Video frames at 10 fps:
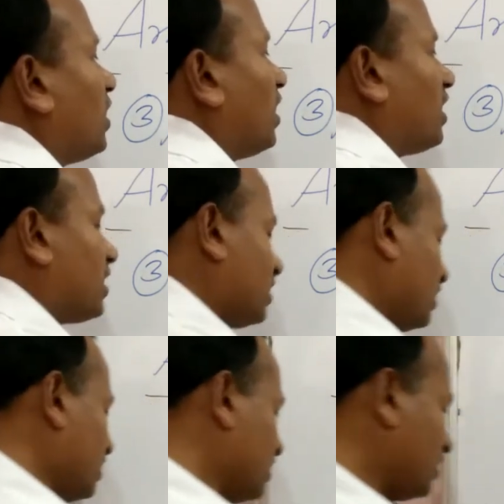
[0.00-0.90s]
Ri.
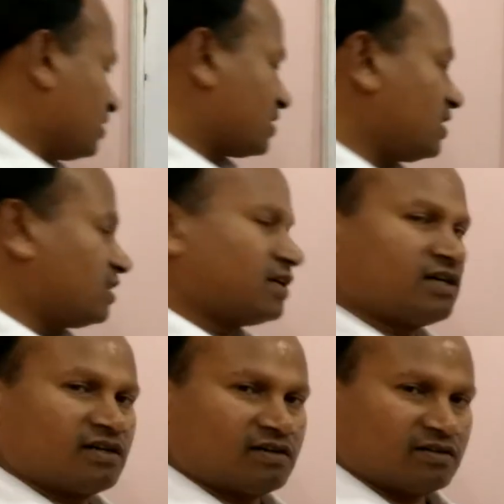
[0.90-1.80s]
See
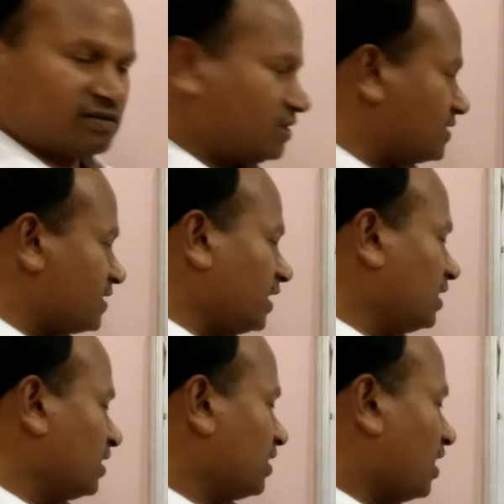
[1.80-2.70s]
this side.
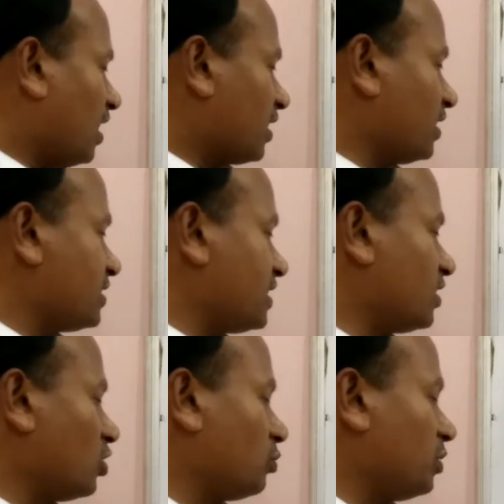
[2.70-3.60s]
Ri is
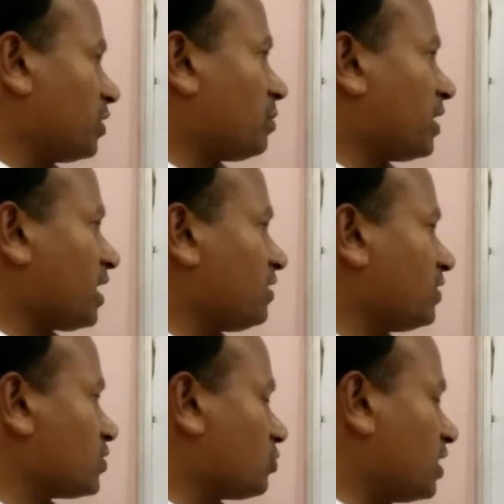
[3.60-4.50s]
equal to V1 upon
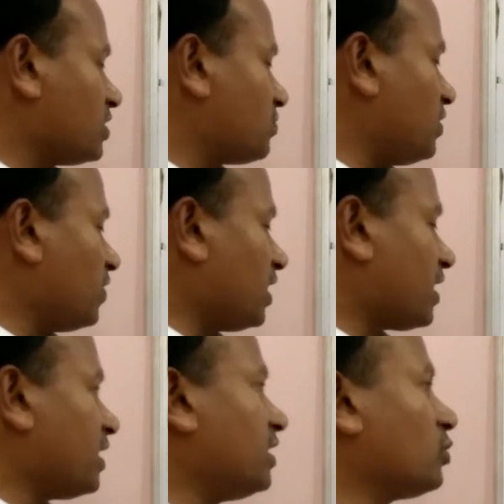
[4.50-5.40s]
I1. So what is
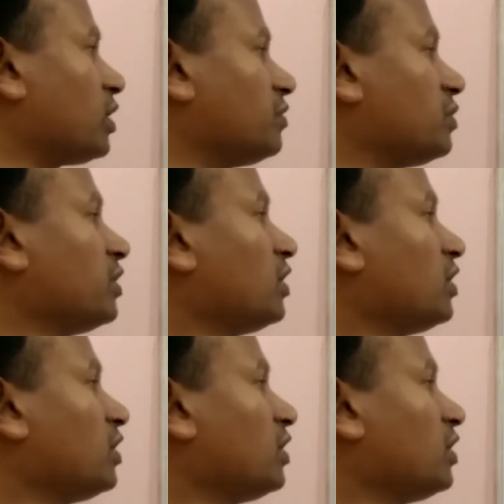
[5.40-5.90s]
V1? Ri into I1.